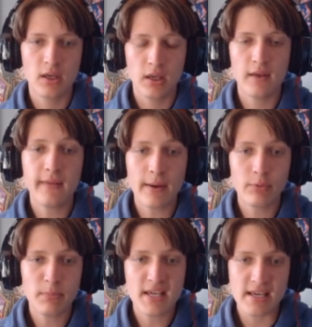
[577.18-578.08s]
and that
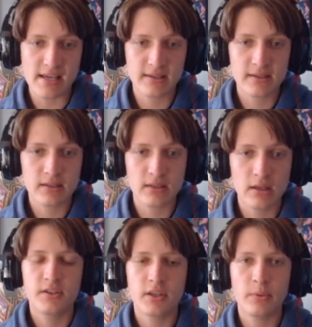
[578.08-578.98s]
would be East.
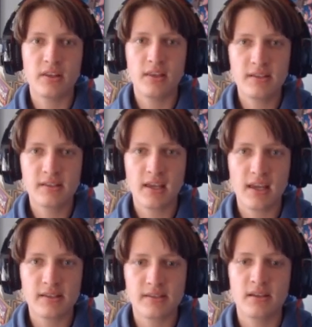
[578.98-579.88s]
So in this
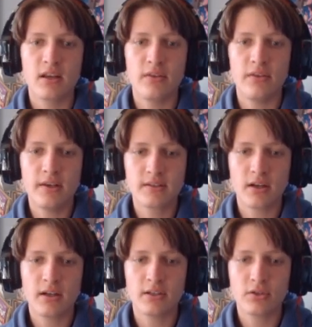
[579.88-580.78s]
case, this
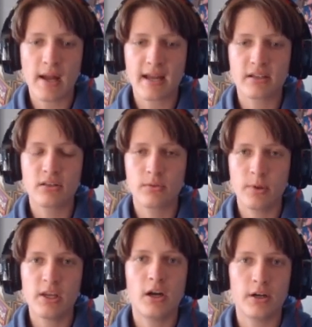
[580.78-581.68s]
contract,
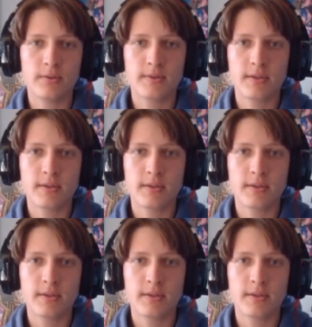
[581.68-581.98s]
3 hearts,